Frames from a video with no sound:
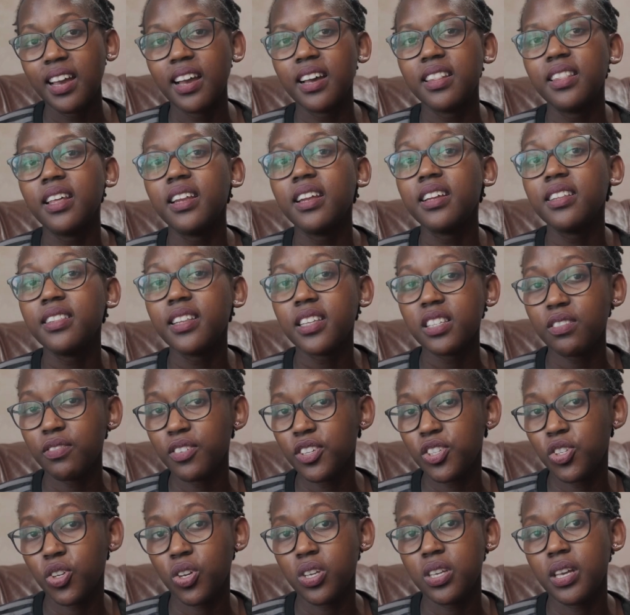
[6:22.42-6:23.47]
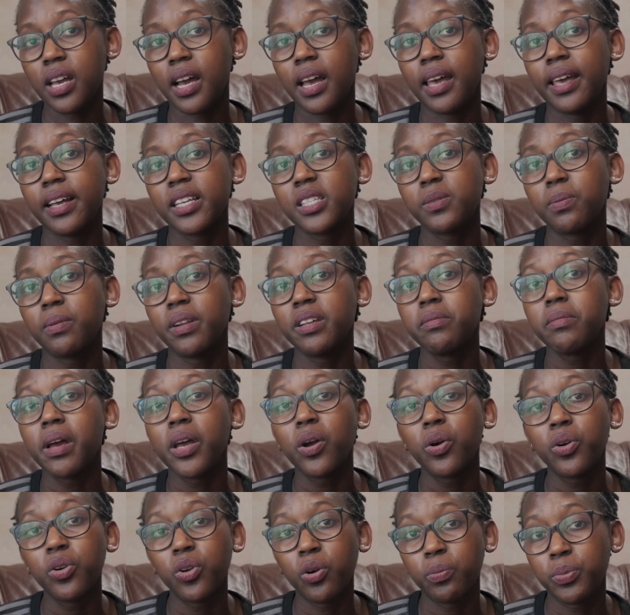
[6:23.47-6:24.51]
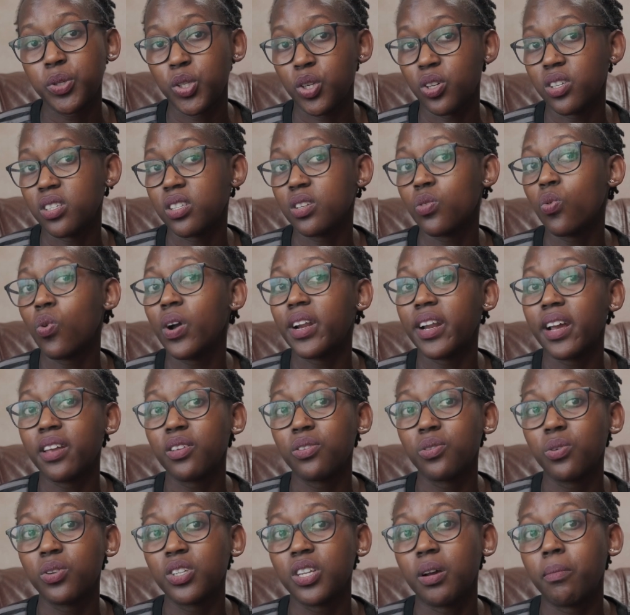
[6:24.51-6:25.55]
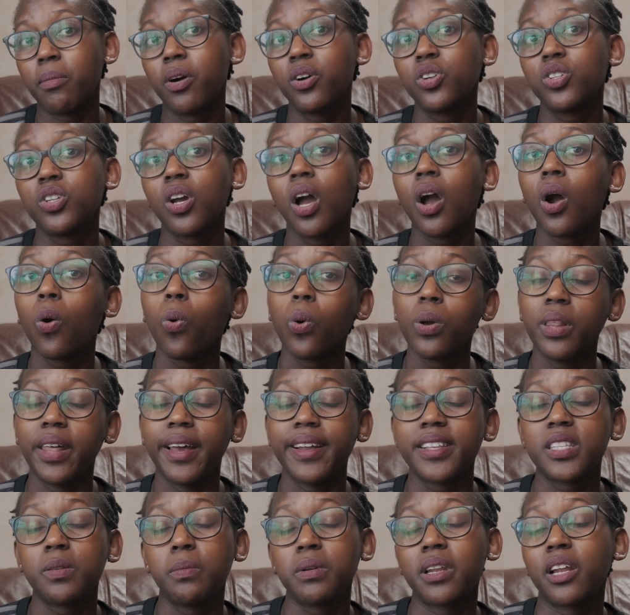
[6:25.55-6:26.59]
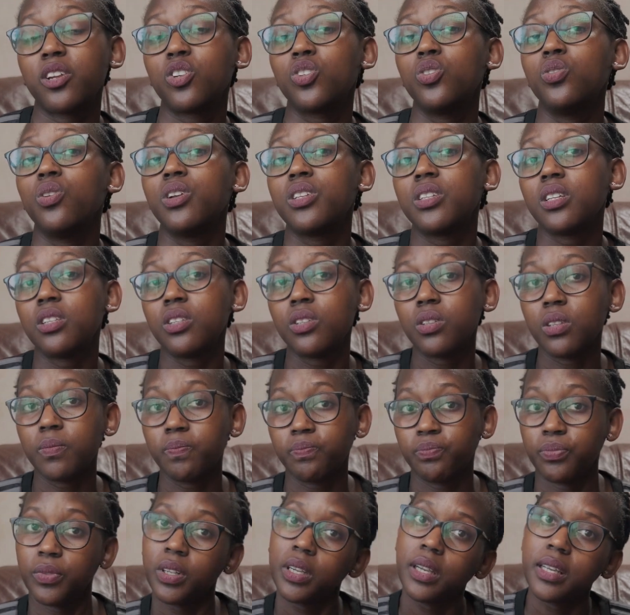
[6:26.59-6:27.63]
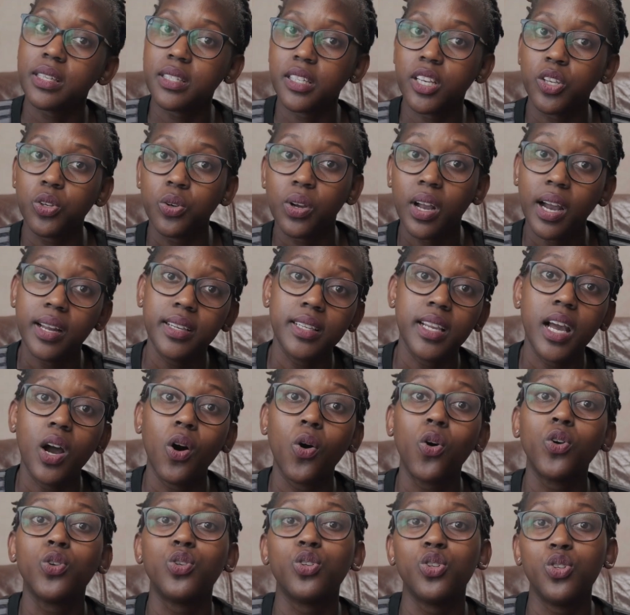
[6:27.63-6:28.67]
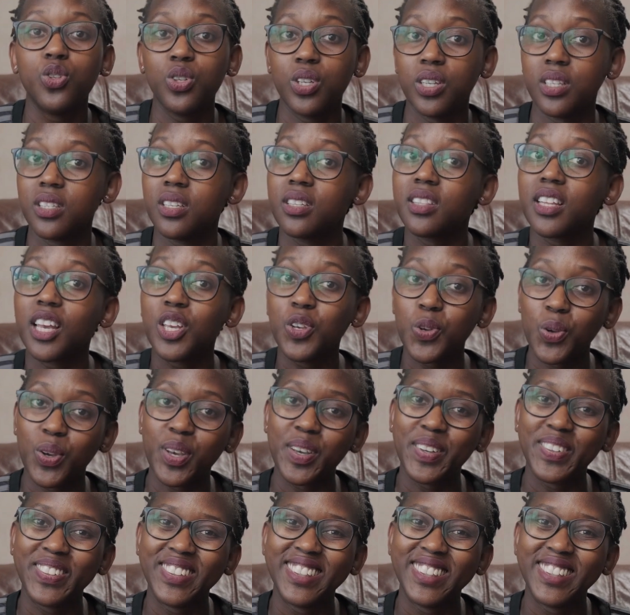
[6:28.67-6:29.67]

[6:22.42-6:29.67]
then in this video here, I explain my own options in what I thought about whether it's better to do it in, let's say, Uganda or to do it in the UK.